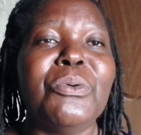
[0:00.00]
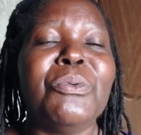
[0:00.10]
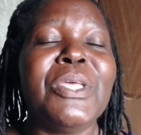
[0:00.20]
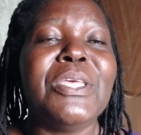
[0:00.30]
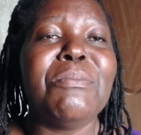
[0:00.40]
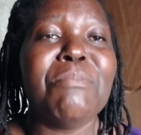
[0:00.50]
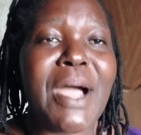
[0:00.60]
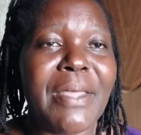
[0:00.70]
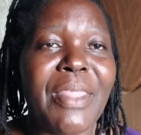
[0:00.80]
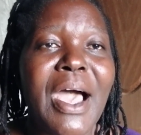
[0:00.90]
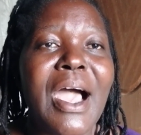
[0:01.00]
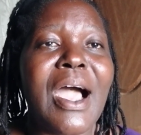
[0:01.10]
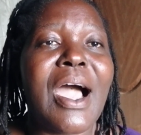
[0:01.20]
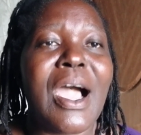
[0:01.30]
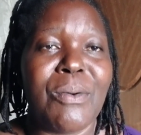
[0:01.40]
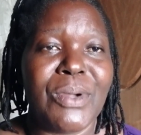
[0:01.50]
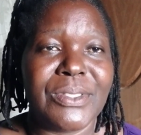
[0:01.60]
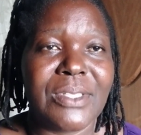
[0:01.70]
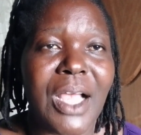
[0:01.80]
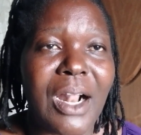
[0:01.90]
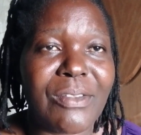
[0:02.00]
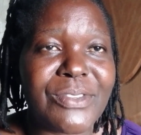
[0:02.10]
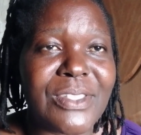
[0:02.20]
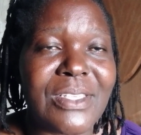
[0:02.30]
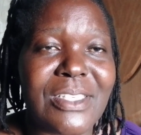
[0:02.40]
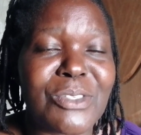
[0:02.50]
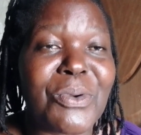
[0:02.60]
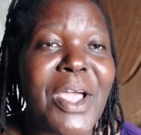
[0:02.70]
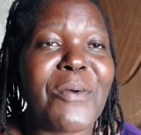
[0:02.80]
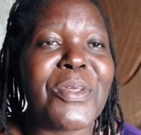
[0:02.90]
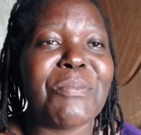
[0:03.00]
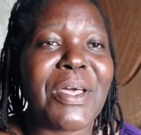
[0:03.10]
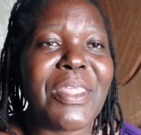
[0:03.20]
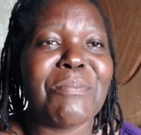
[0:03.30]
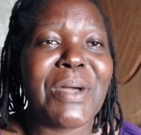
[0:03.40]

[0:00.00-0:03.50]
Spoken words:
we mother ourselves. This is where we mother